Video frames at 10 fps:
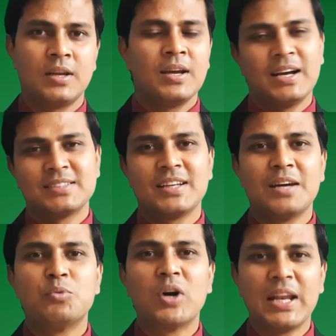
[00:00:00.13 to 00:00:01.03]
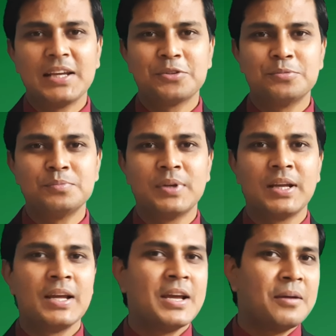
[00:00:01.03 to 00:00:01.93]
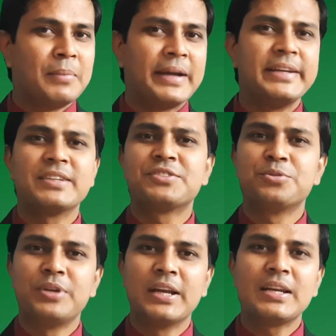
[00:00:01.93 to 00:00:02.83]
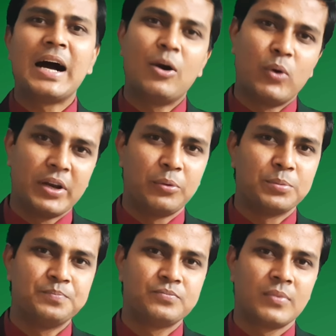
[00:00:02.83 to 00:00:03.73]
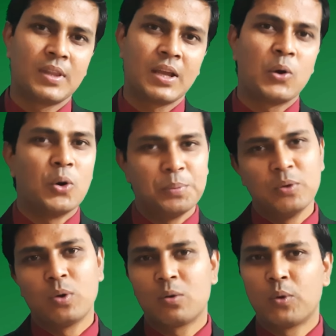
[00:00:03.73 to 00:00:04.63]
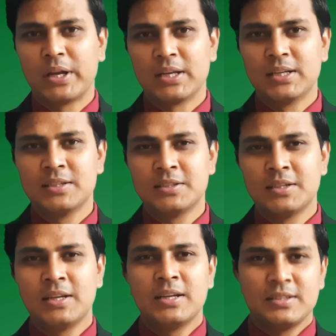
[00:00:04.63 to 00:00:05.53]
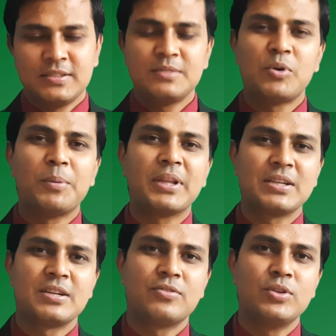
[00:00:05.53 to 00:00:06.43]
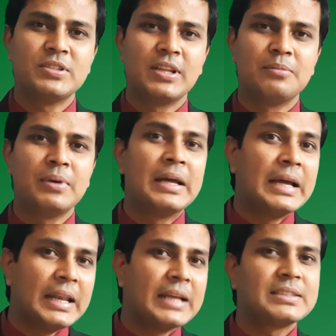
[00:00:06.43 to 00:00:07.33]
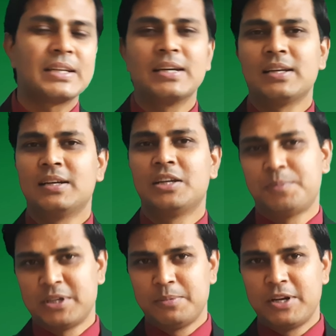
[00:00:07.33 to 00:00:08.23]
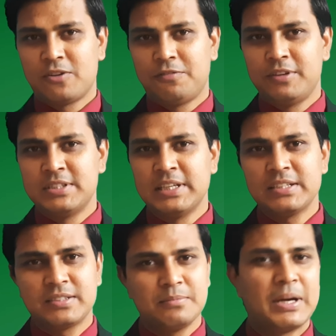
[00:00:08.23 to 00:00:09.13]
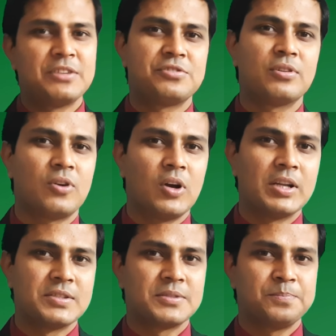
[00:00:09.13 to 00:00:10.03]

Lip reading: Assalamu alaikum. My dear student, how are you? Hope you are well. This is Muhammad Ashraful Islam, lecturer, Department of Physics, Milestone College.